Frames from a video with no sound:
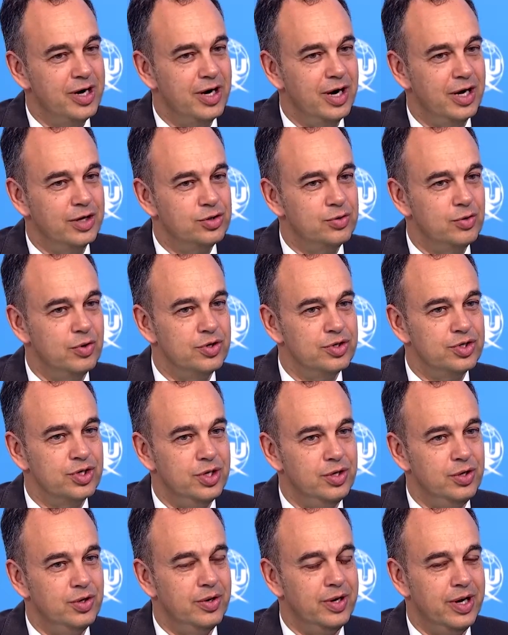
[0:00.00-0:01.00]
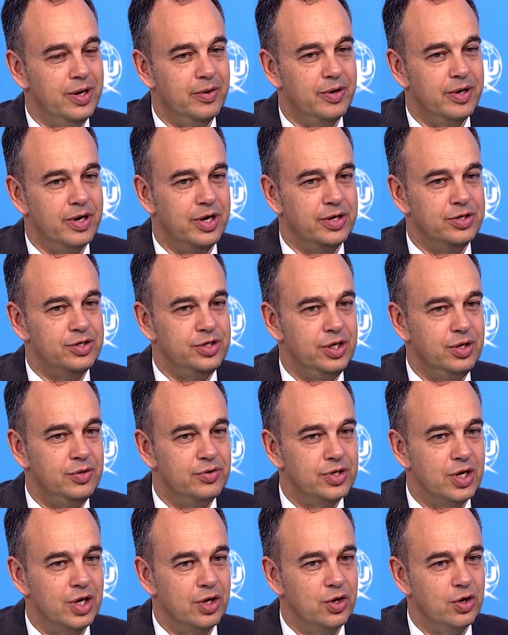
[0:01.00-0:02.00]
I'd like to ask you, you're here at
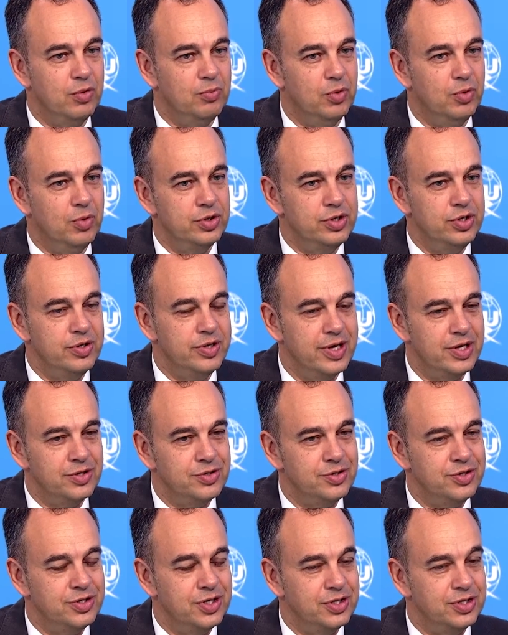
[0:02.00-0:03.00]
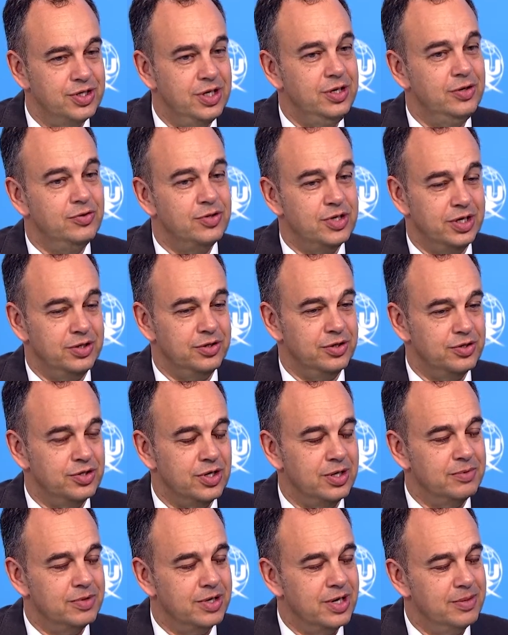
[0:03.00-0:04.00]
ITU Telecom World 2016. You're taking the
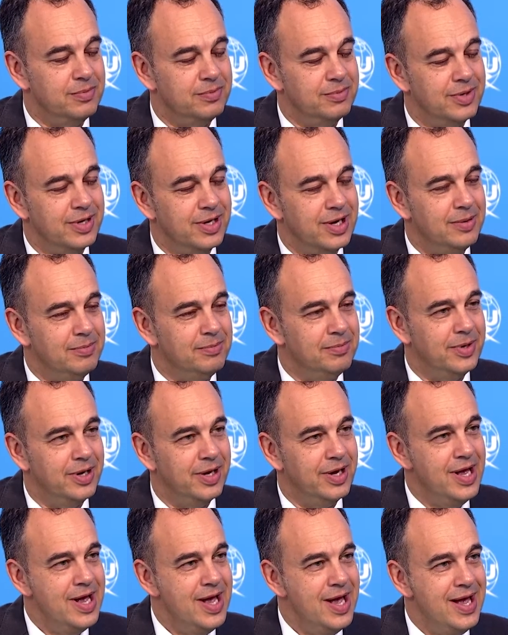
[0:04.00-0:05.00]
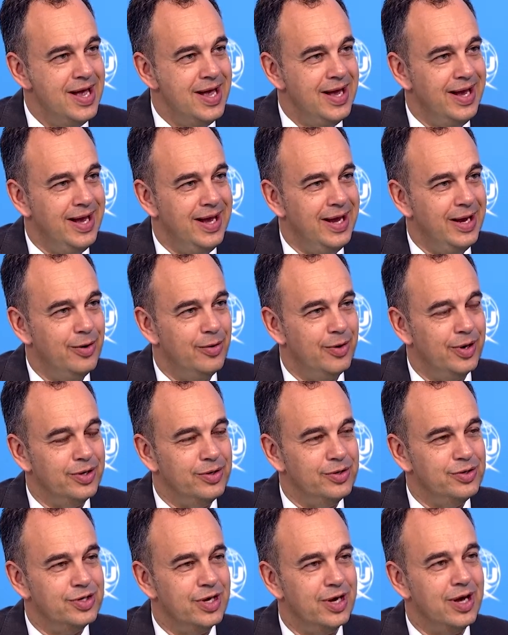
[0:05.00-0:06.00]
time to come here
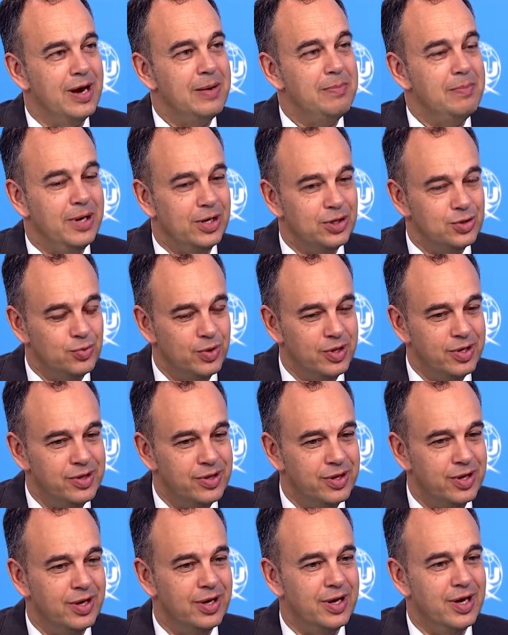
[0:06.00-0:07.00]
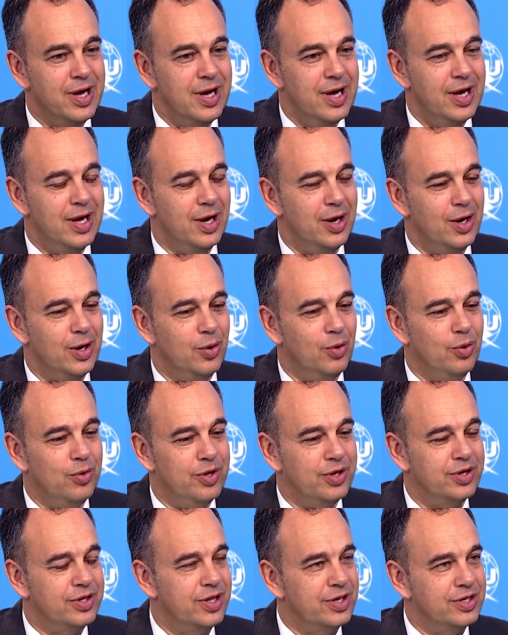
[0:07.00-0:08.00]
and mix with
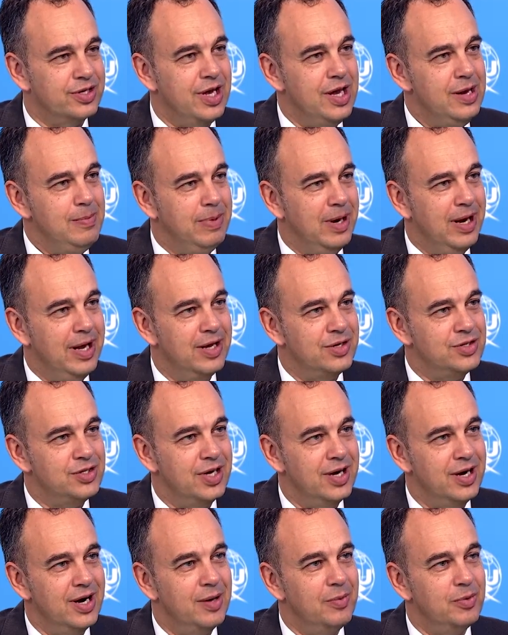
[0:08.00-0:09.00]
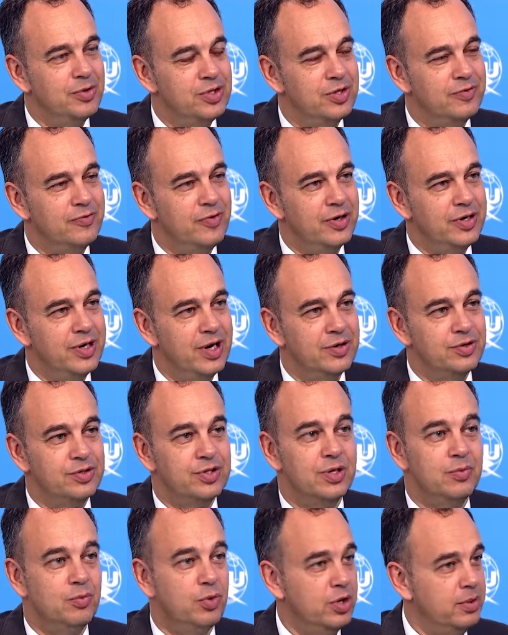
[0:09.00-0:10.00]
all the key players here. I wanted to find
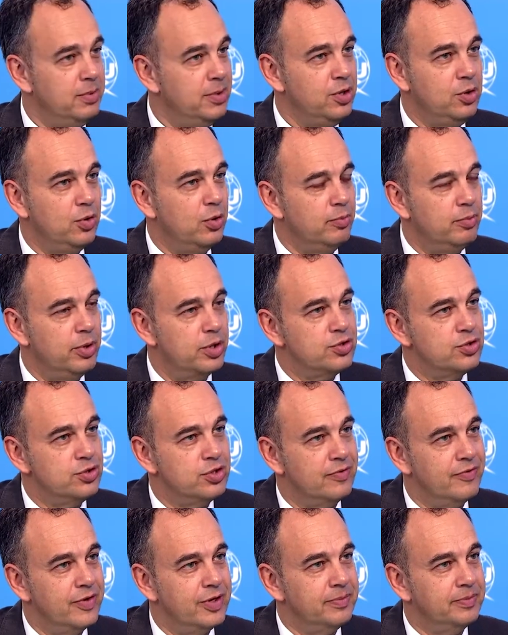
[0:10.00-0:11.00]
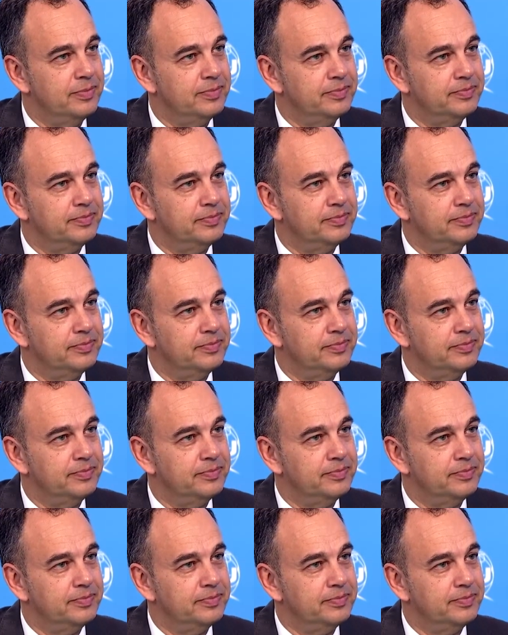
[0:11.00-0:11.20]
out what have been your impressions of it?